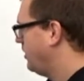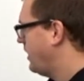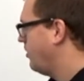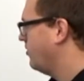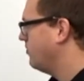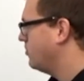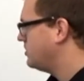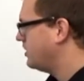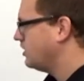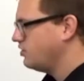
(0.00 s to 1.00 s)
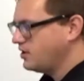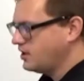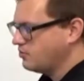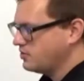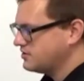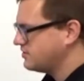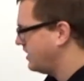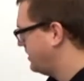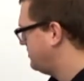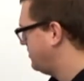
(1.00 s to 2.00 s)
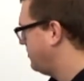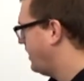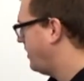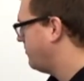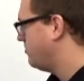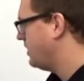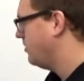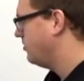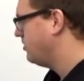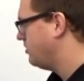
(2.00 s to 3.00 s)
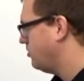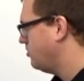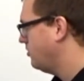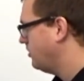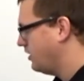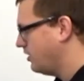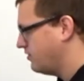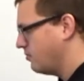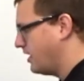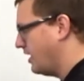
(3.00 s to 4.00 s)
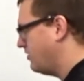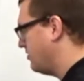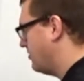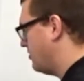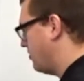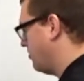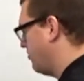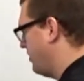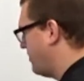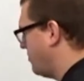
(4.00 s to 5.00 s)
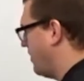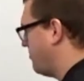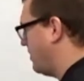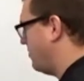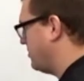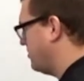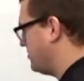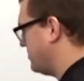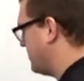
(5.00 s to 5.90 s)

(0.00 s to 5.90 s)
However, what you can do here, which is nice that we haven't been able to do in some cases, well, not that we haven't been able to, it's just